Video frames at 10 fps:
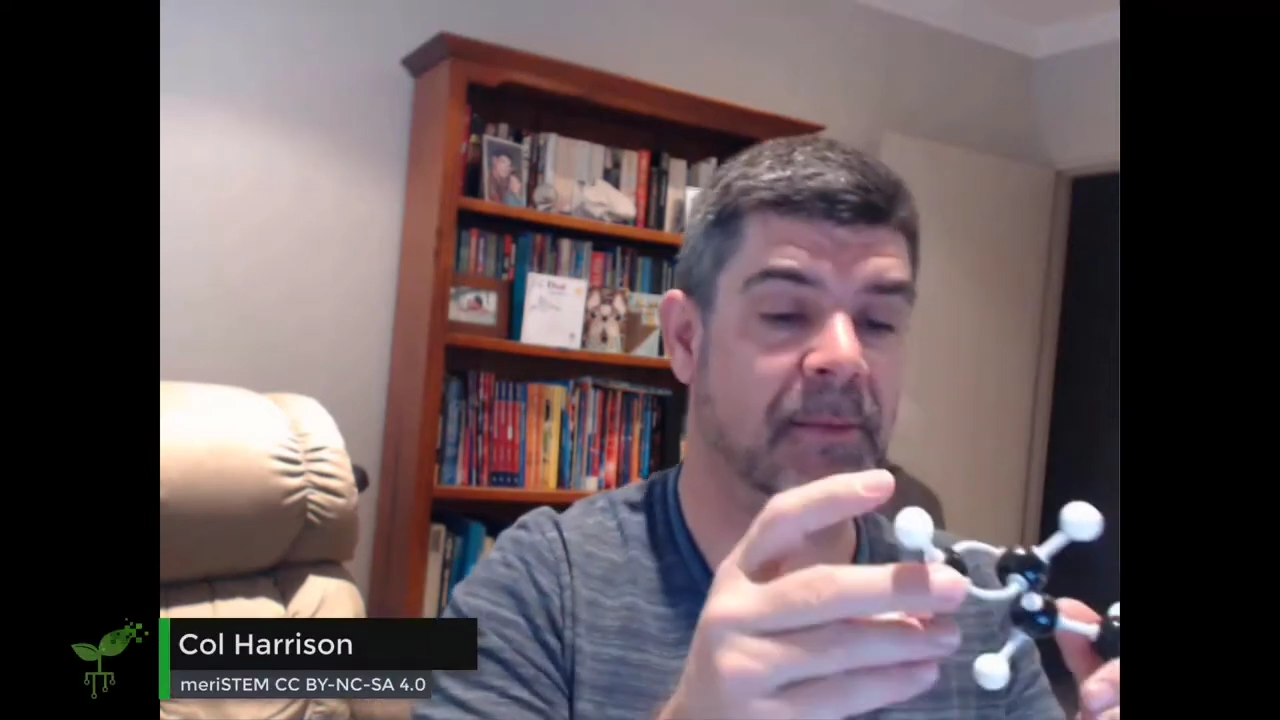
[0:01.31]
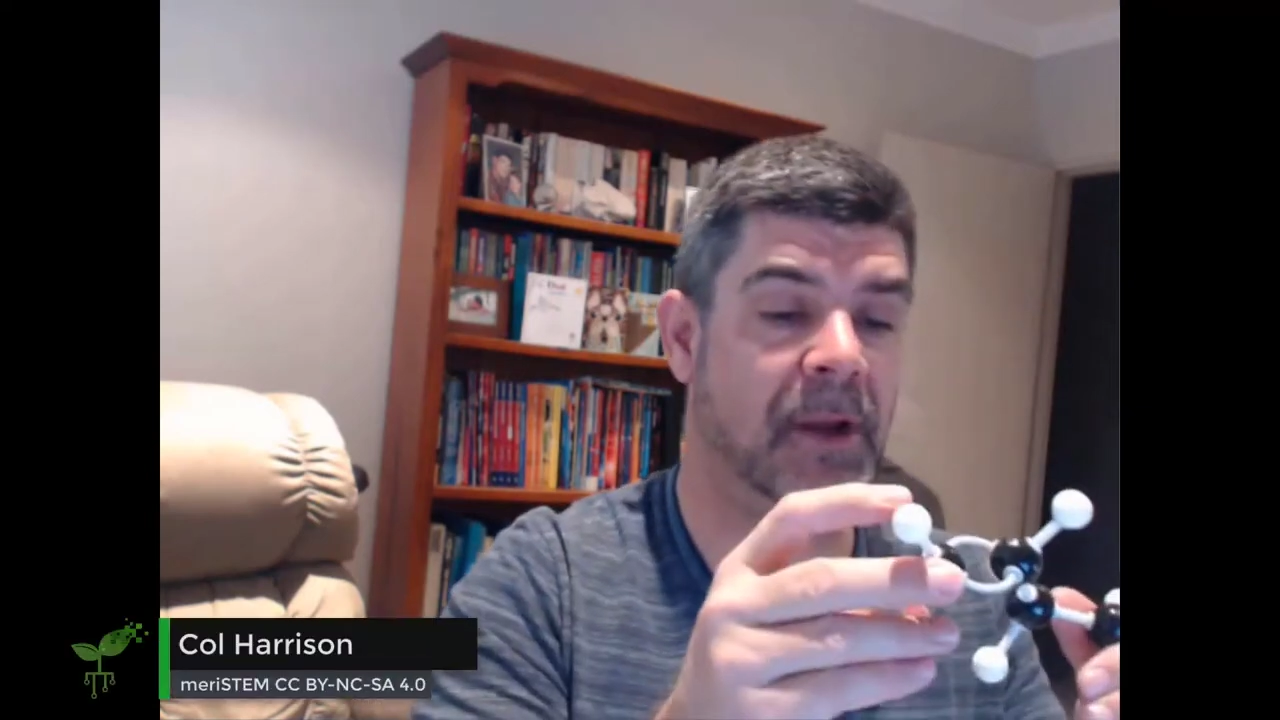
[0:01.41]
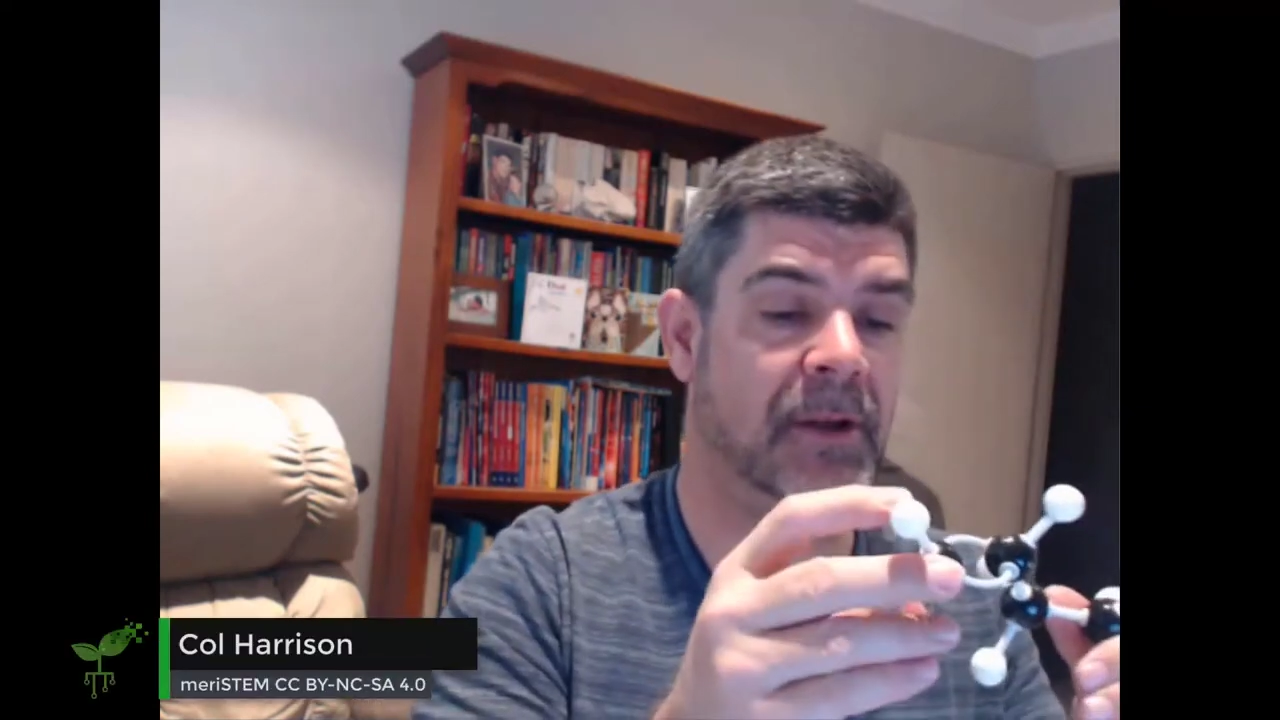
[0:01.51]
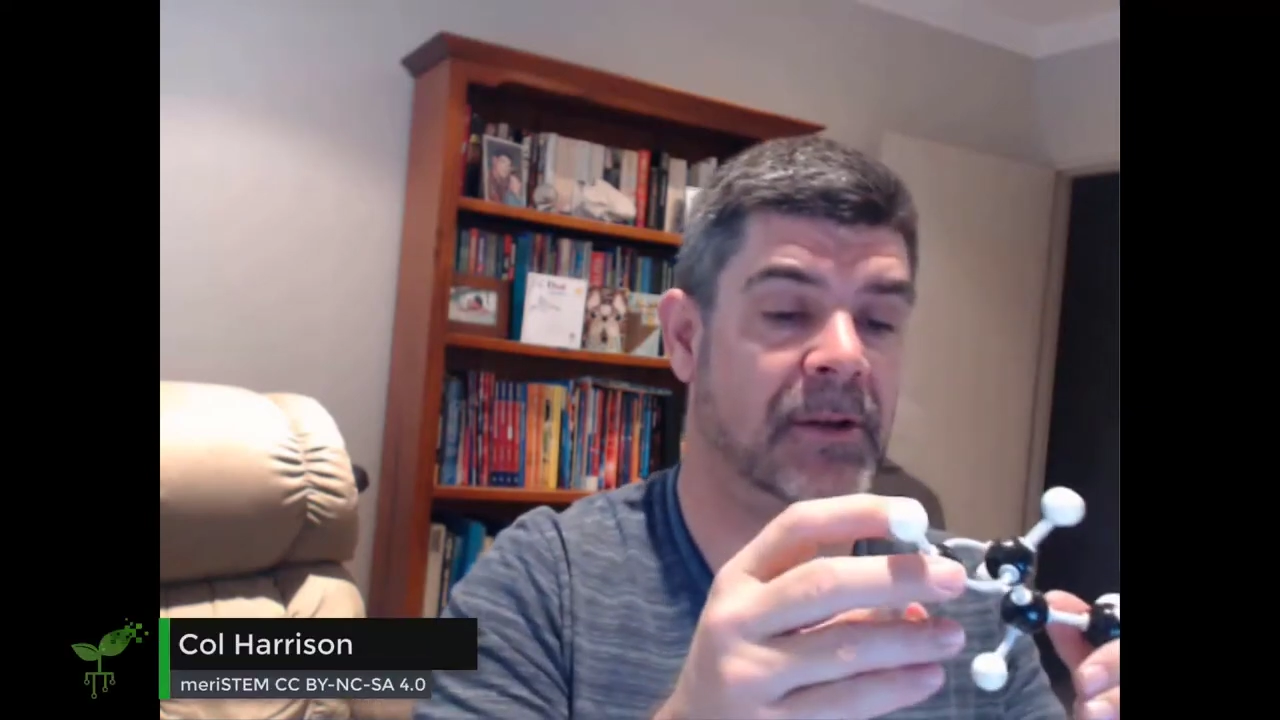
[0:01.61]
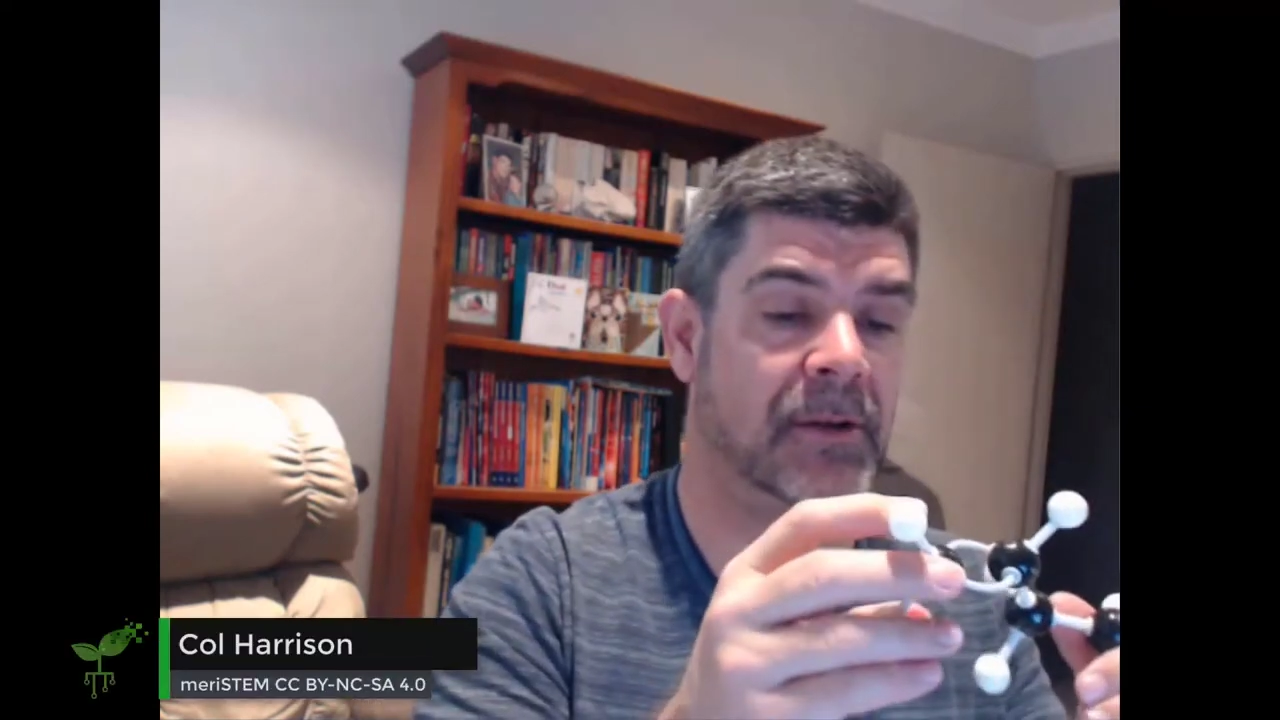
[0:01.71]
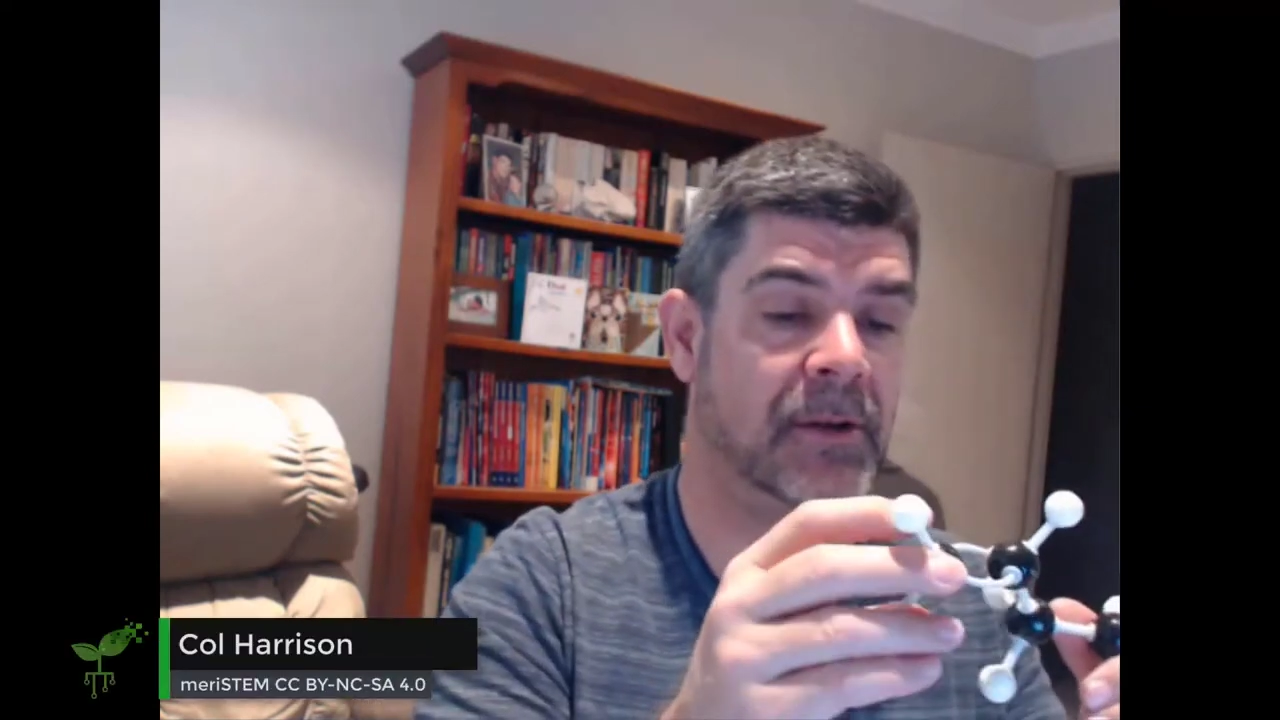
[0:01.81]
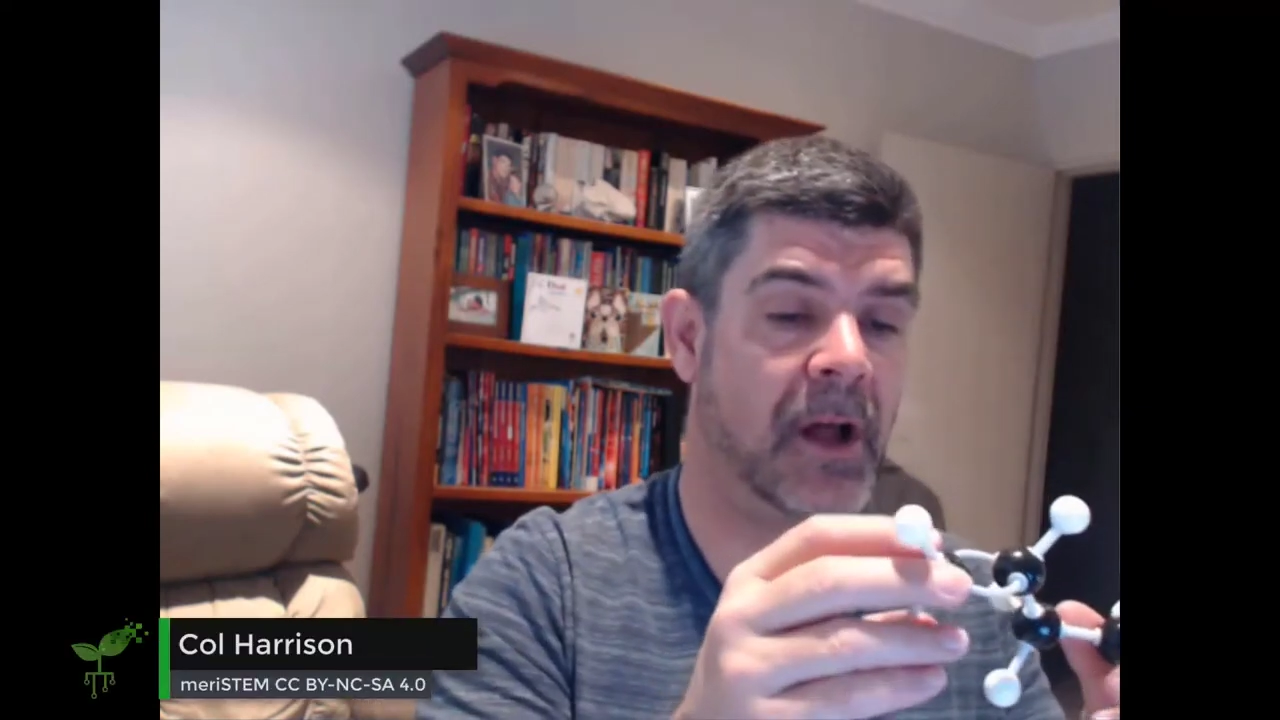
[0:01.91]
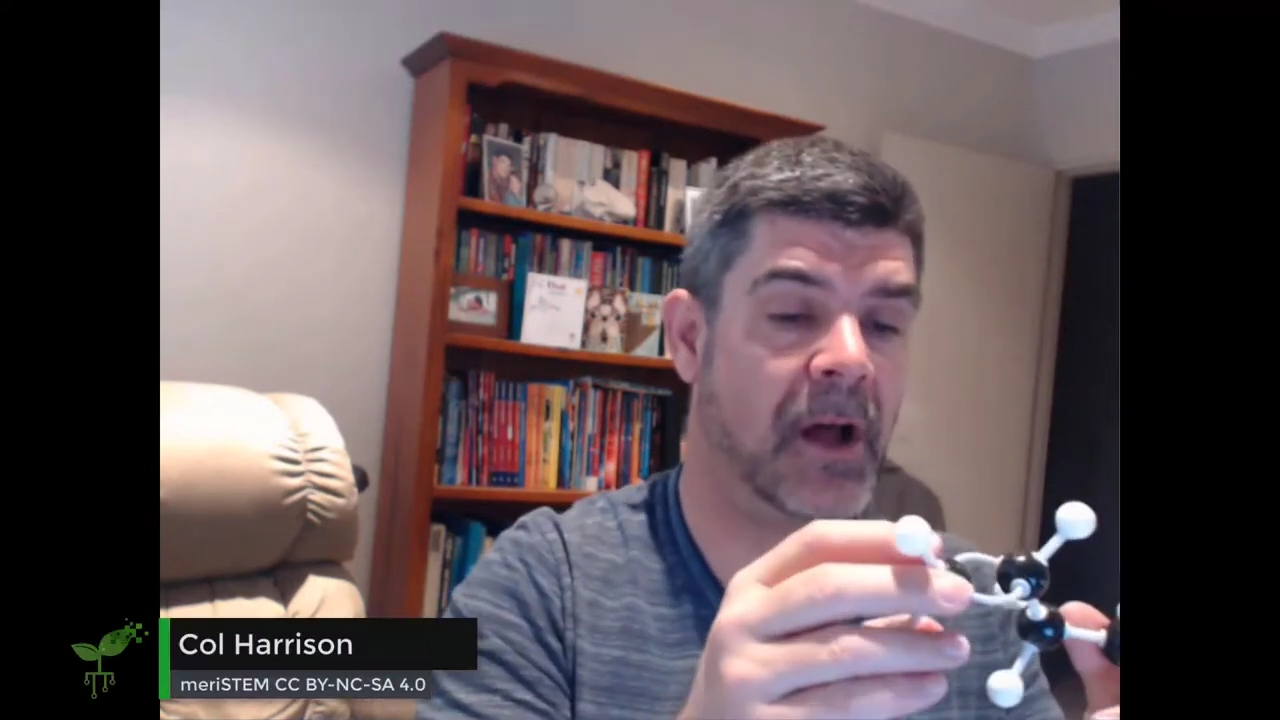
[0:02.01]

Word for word: molecule